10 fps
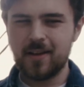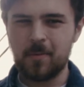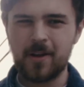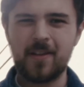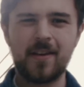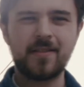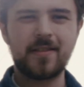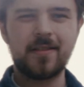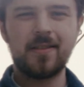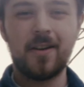and why
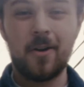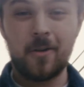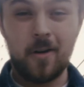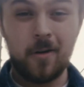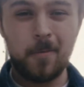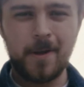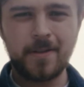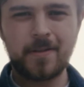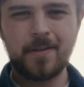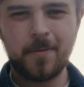things aren't
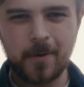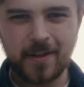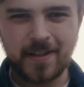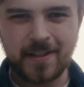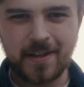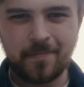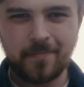always what they seem.